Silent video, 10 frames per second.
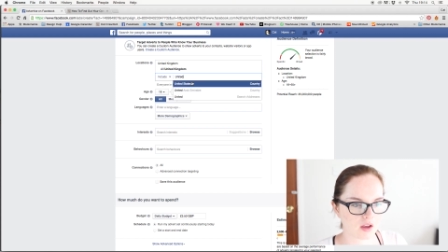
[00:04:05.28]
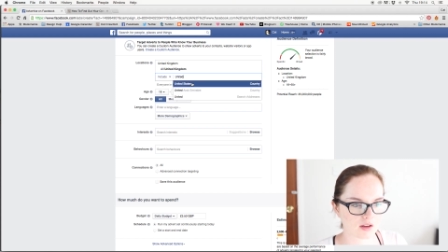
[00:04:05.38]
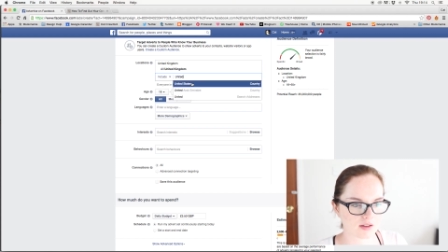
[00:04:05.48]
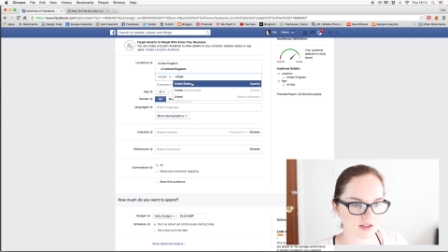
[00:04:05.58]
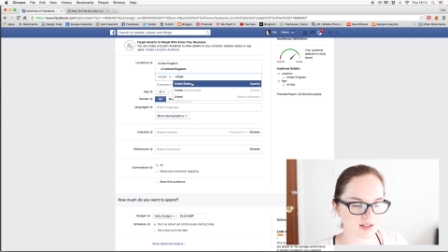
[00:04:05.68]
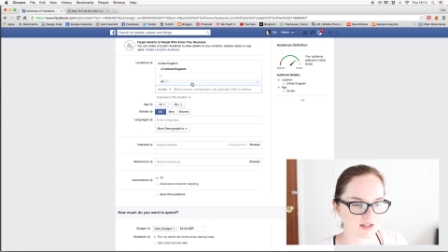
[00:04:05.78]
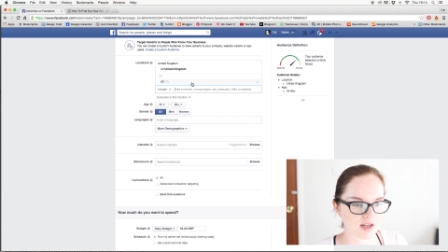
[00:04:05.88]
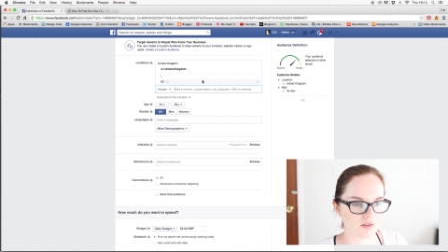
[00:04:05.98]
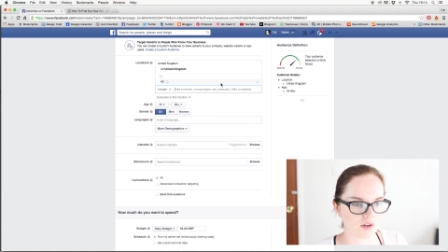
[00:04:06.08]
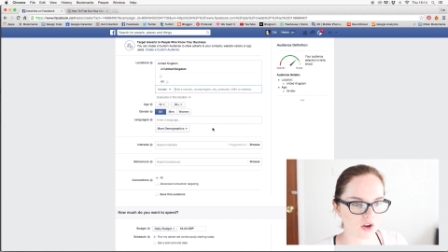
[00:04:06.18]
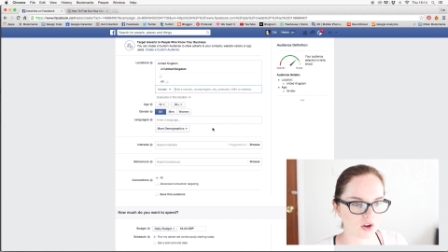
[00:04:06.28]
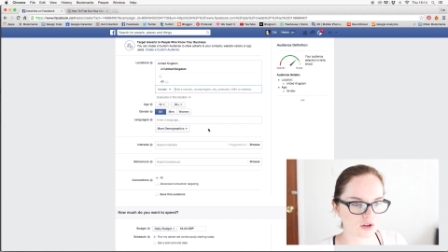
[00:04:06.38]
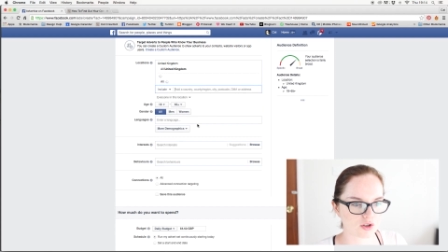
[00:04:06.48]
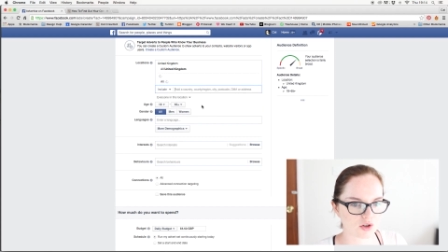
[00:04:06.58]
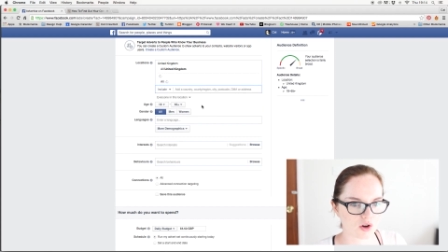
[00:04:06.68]
because I tend to have a
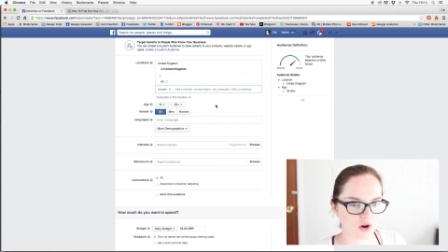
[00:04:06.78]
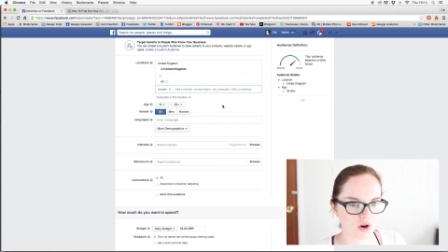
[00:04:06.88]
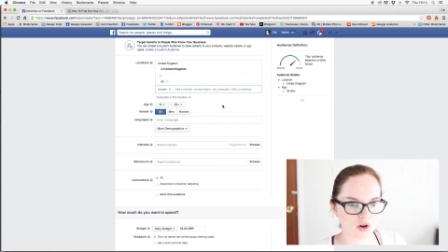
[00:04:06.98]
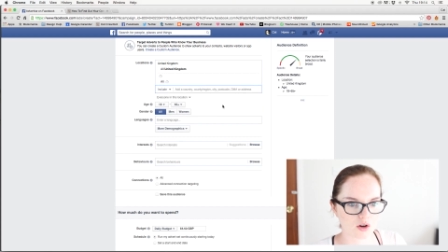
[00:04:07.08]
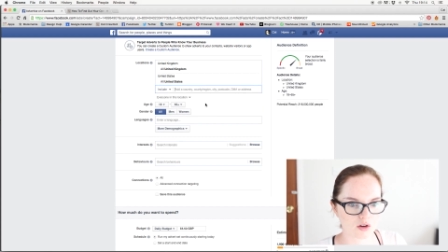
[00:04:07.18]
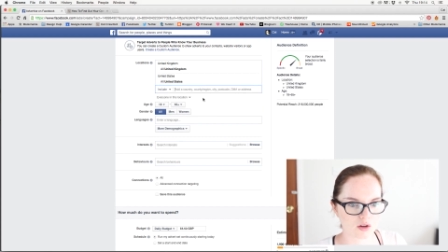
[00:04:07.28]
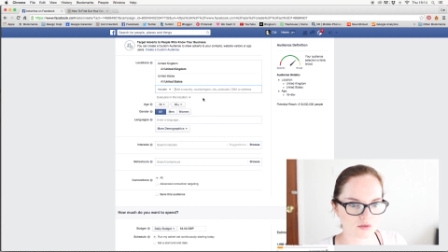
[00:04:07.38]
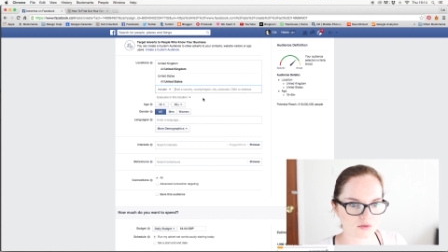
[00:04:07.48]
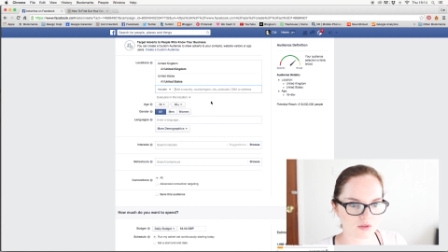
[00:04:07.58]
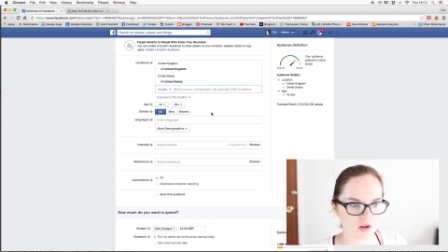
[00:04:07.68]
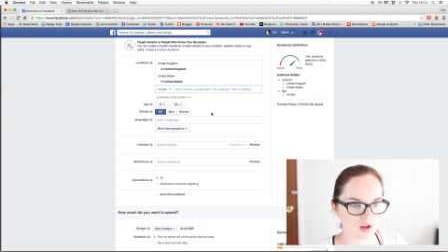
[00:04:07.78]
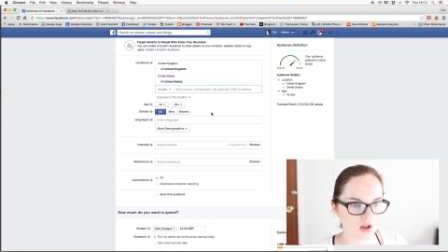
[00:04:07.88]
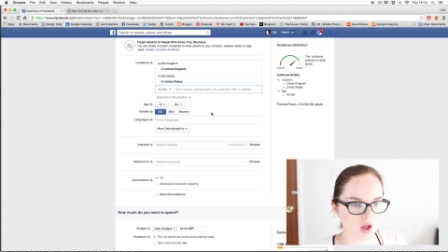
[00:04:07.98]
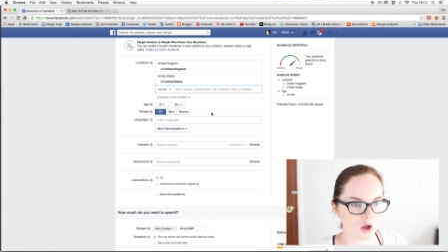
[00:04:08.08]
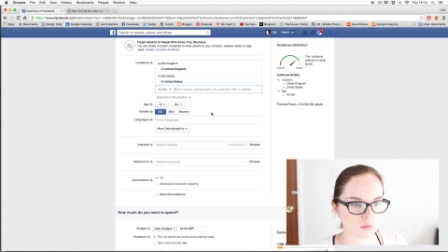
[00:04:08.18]
lot of
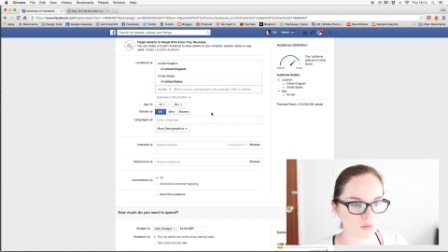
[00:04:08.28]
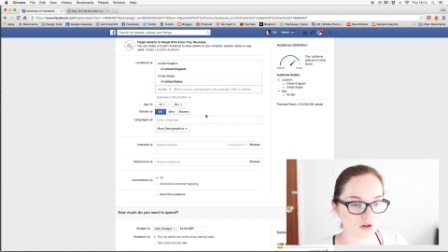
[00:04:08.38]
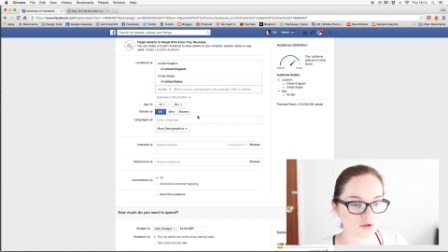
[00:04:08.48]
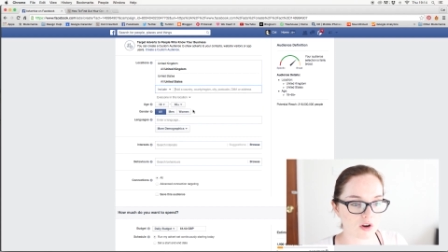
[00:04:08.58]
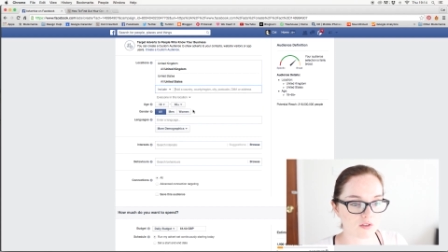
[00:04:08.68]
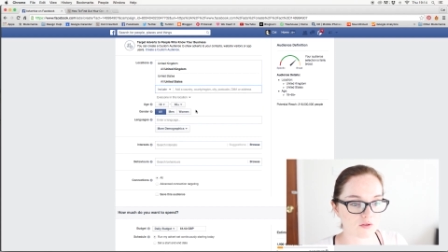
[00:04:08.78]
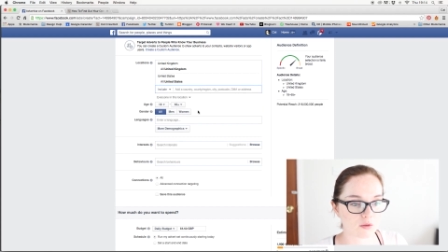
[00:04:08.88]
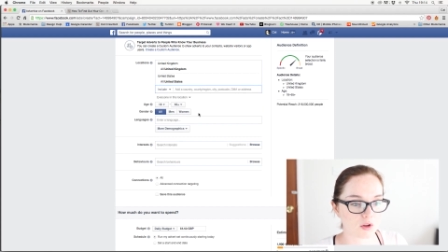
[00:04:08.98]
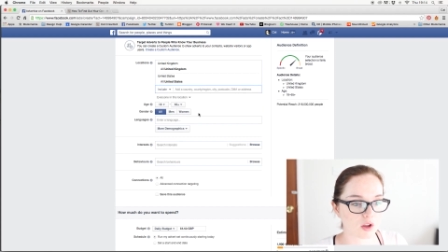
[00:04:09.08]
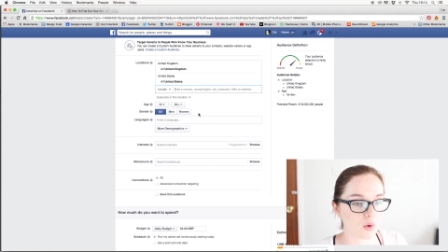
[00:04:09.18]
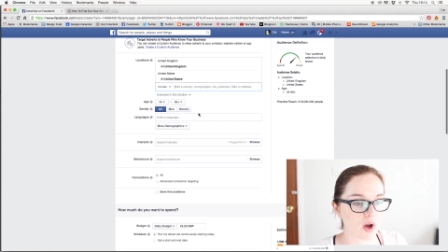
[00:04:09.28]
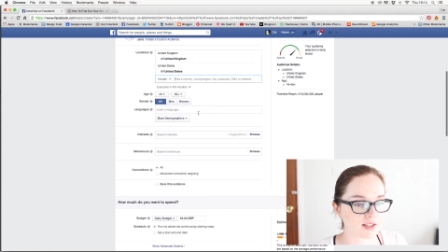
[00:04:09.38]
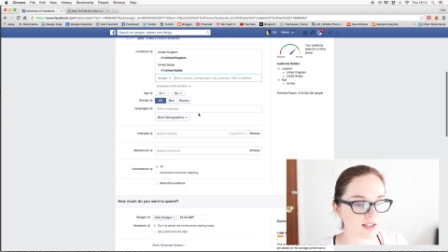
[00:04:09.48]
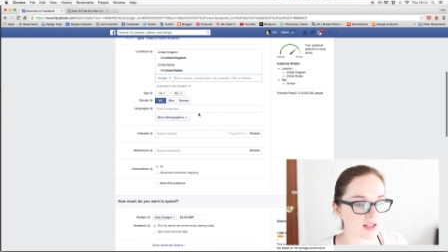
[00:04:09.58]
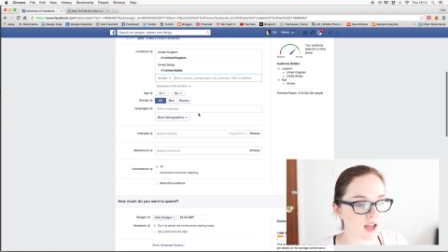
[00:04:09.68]
blog traffic from the
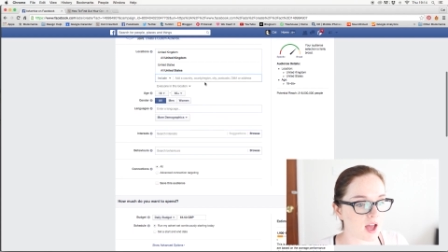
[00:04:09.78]
US.